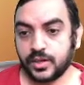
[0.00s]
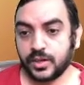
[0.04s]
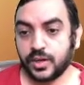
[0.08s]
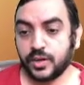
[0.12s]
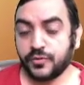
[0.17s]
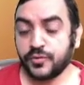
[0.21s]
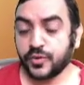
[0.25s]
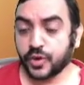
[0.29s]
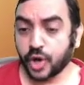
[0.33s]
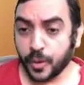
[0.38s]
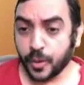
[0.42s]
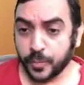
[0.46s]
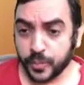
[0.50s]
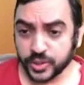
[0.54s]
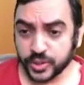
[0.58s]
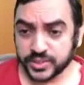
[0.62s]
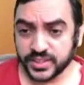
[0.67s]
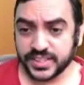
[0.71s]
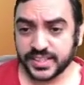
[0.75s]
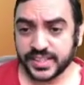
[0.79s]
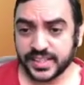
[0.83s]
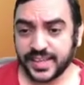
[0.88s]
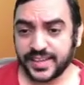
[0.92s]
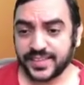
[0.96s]
For
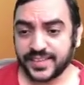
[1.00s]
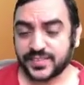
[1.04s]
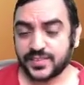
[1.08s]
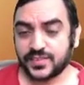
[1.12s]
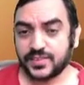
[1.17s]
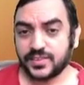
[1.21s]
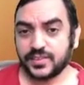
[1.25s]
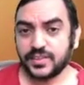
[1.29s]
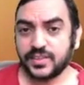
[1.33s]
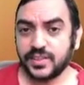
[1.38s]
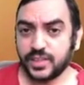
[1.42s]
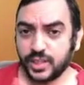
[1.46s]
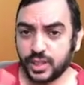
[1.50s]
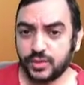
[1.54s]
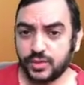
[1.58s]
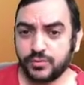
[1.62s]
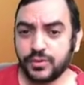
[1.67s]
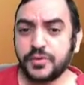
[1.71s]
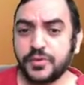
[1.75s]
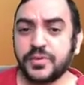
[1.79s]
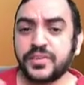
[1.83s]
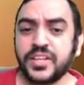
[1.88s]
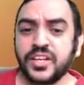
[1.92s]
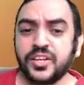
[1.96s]
opposite case, we
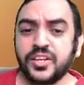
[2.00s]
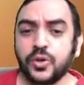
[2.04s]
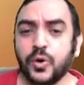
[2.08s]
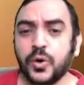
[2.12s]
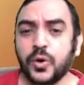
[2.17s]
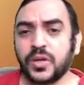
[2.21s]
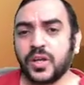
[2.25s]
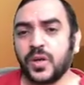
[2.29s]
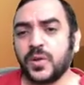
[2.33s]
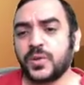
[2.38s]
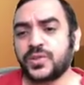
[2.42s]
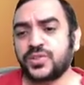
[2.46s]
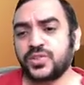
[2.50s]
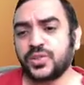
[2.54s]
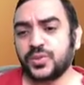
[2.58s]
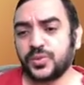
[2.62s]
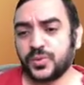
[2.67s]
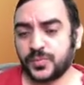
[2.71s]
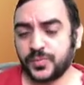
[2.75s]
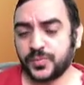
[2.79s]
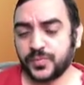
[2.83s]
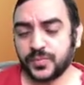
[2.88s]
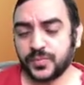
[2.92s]
have written a note also.